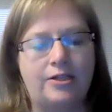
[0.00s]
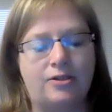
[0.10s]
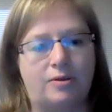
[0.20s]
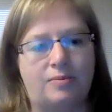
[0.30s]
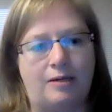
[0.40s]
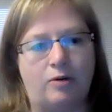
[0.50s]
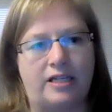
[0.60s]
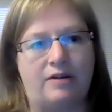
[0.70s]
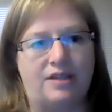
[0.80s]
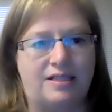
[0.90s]
So we'll be
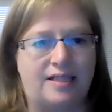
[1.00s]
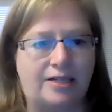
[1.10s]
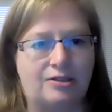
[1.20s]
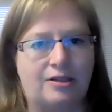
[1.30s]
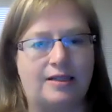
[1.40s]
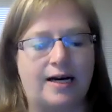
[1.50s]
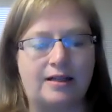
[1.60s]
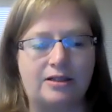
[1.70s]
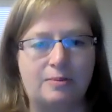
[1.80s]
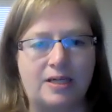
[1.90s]
working with the sector on
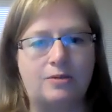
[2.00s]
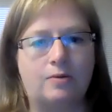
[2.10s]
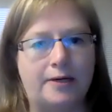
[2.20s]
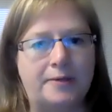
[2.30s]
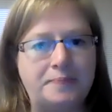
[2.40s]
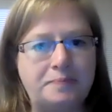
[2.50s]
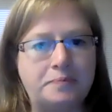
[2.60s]
that a little bit as well.